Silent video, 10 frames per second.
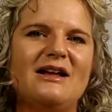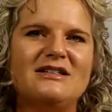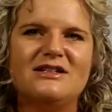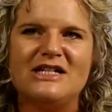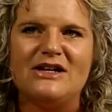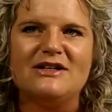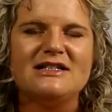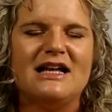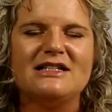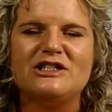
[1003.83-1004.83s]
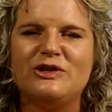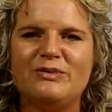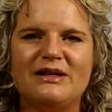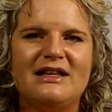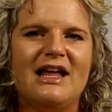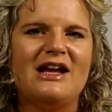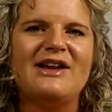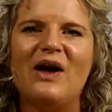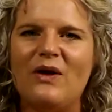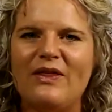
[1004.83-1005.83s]
doTERRA is not stupid. They
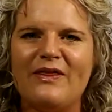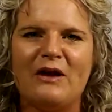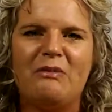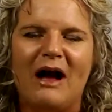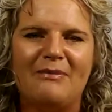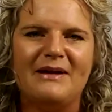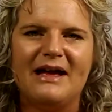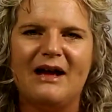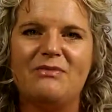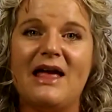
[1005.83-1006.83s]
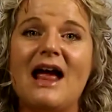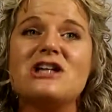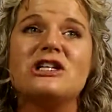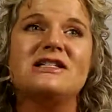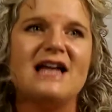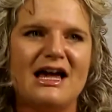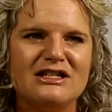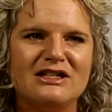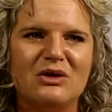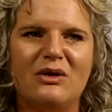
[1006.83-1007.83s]
know that they're popping up. They actually
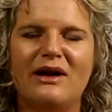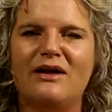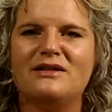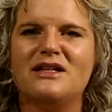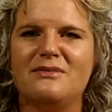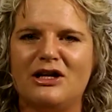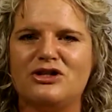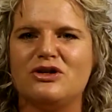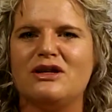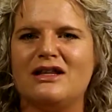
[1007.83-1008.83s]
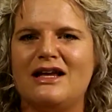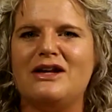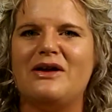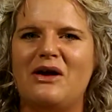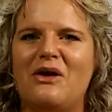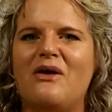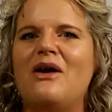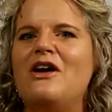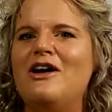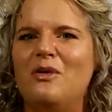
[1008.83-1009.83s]
test their oils to make sure that they know
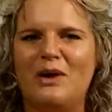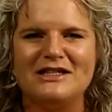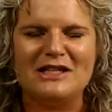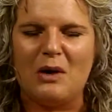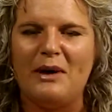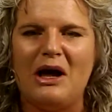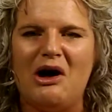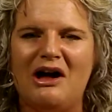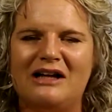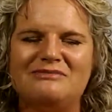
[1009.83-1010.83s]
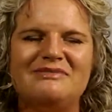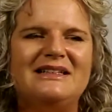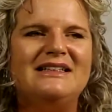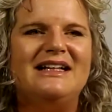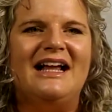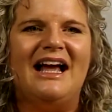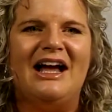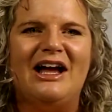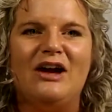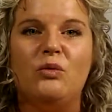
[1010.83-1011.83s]
what's going on
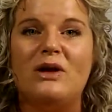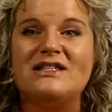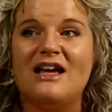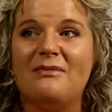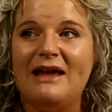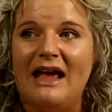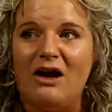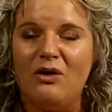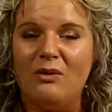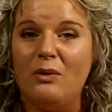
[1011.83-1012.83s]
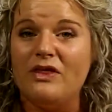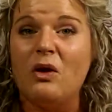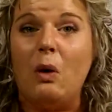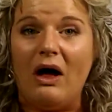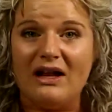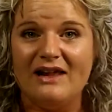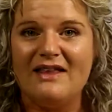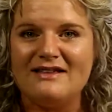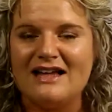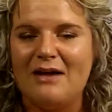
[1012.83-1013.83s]
and what's coming out, what the quality
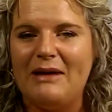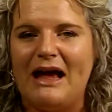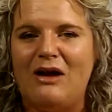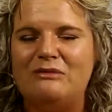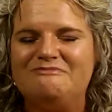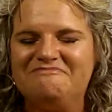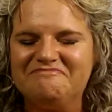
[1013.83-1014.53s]
that's coming out.